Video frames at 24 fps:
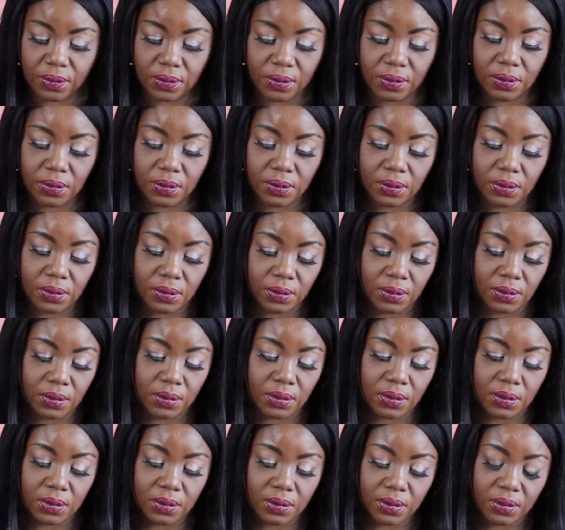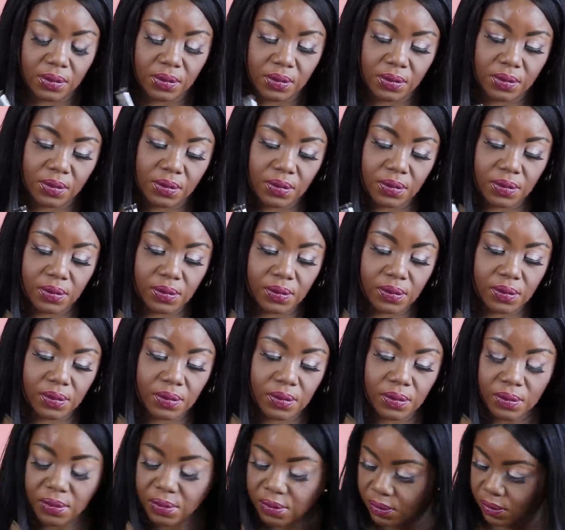[no speech]